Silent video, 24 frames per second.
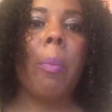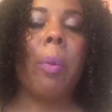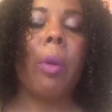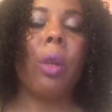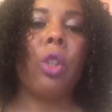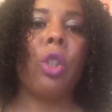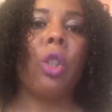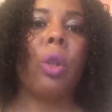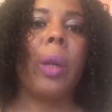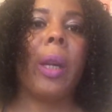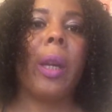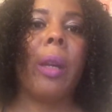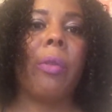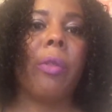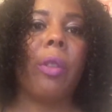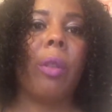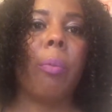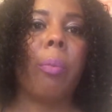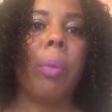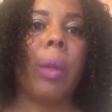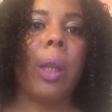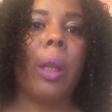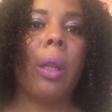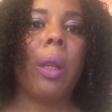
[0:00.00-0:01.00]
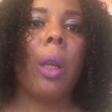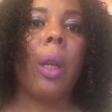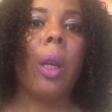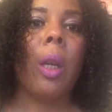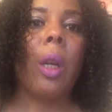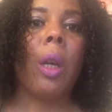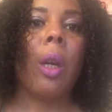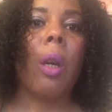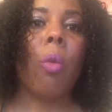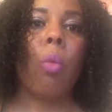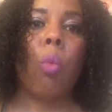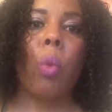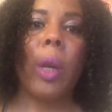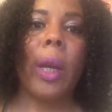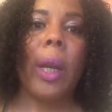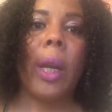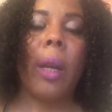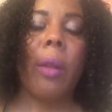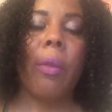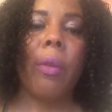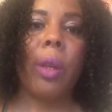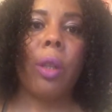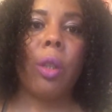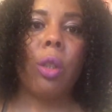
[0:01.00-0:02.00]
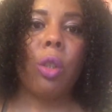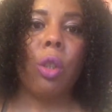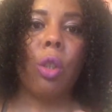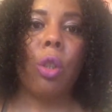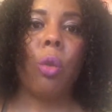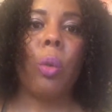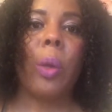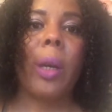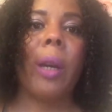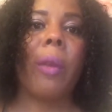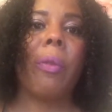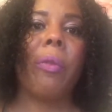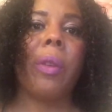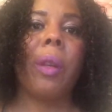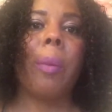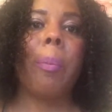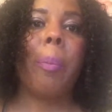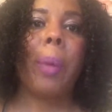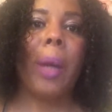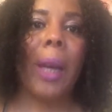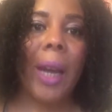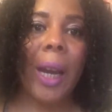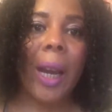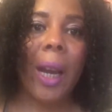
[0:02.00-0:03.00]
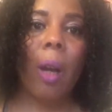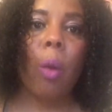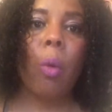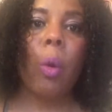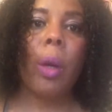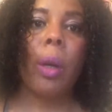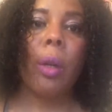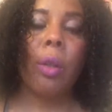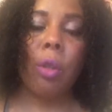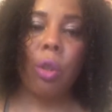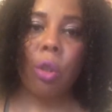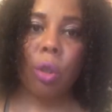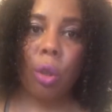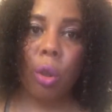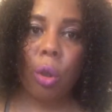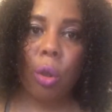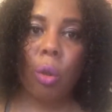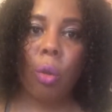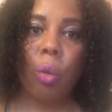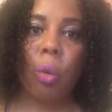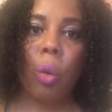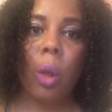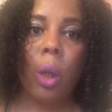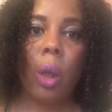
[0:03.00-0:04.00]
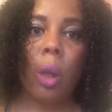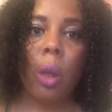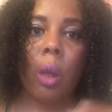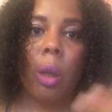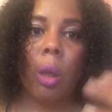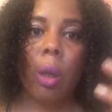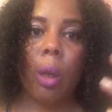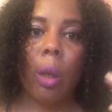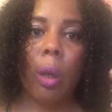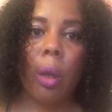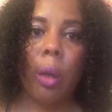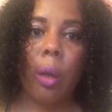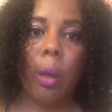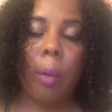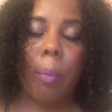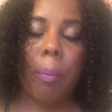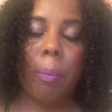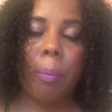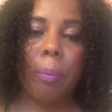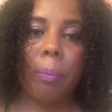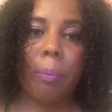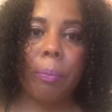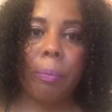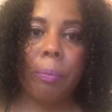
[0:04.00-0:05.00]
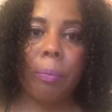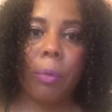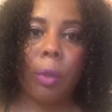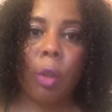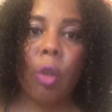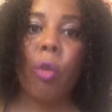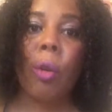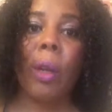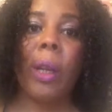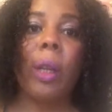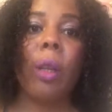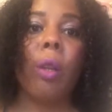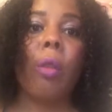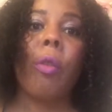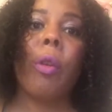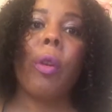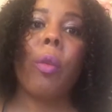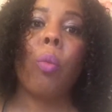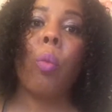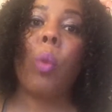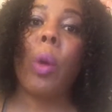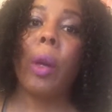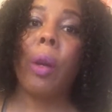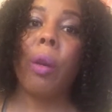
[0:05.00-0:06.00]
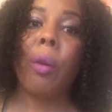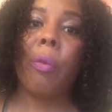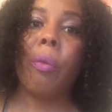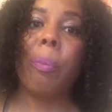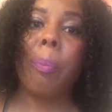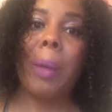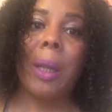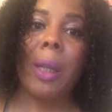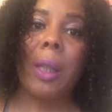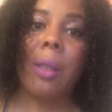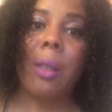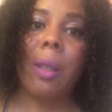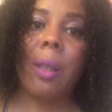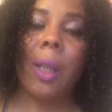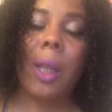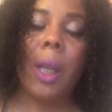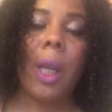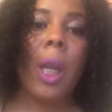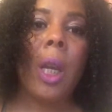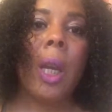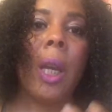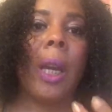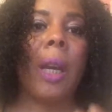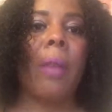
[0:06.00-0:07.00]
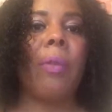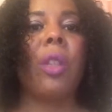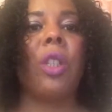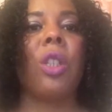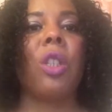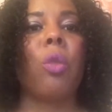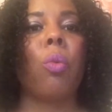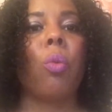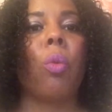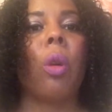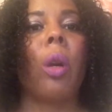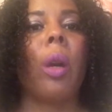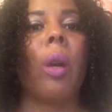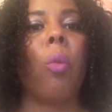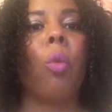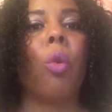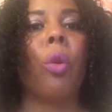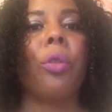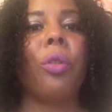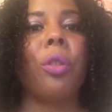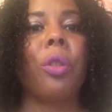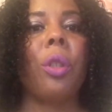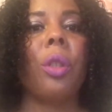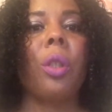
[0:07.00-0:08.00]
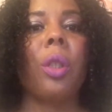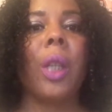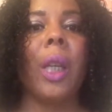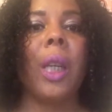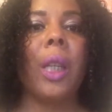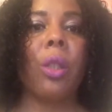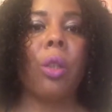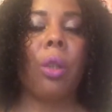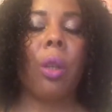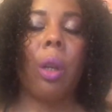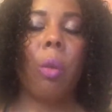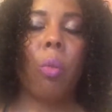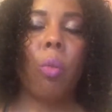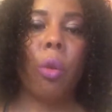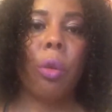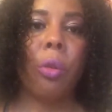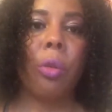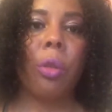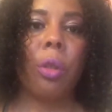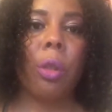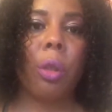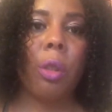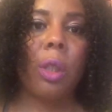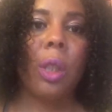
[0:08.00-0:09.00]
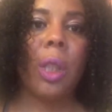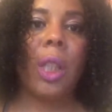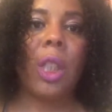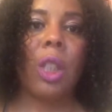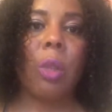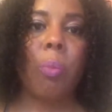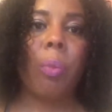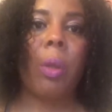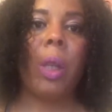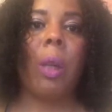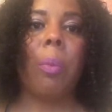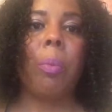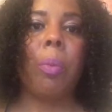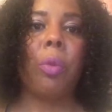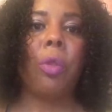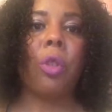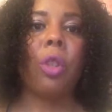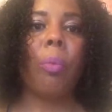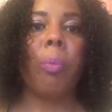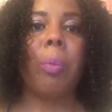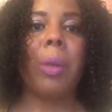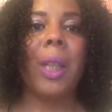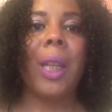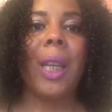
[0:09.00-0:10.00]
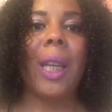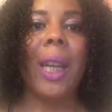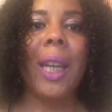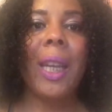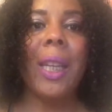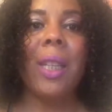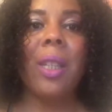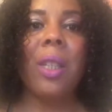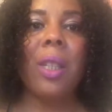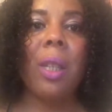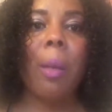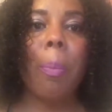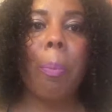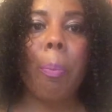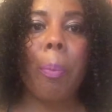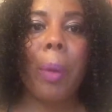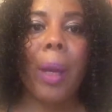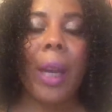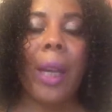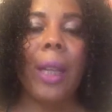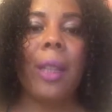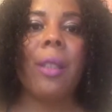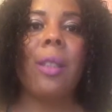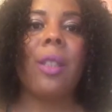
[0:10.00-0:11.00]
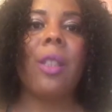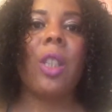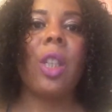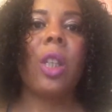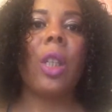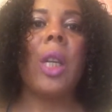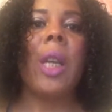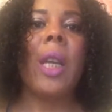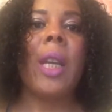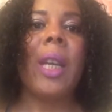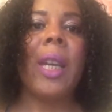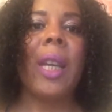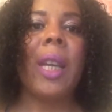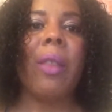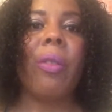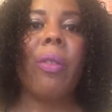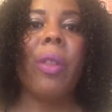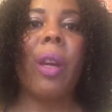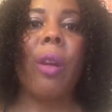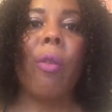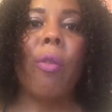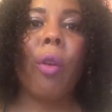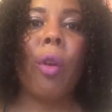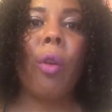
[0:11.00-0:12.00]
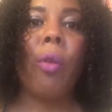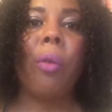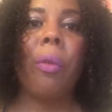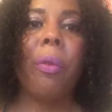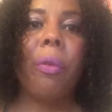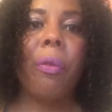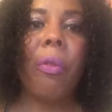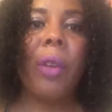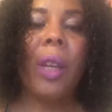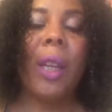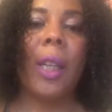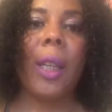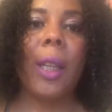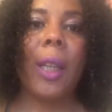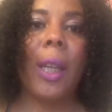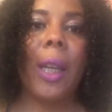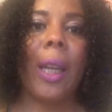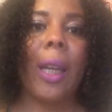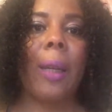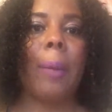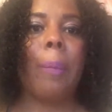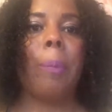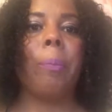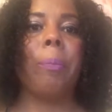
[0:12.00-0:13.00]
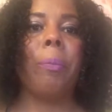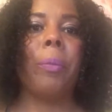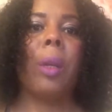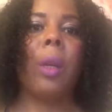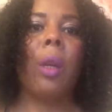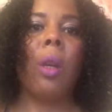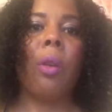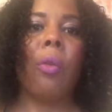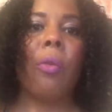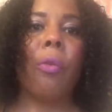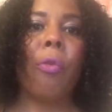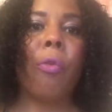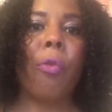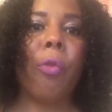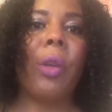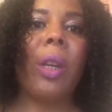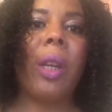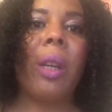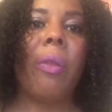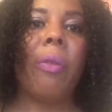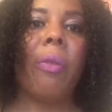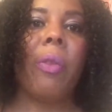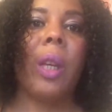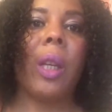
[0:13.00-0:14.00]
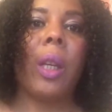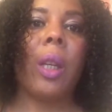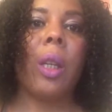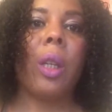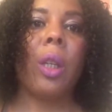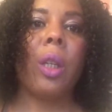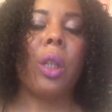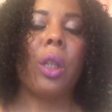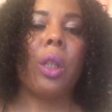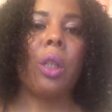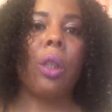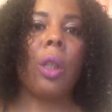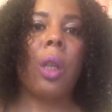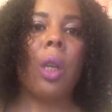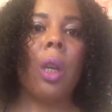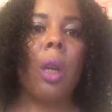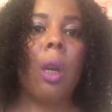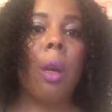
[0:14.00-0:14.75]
Because you have to be aware that you have the power to create your own wealth, basically. And this is what I want to teach. I want to teach people to be independent in their own thinking. Free thinkers,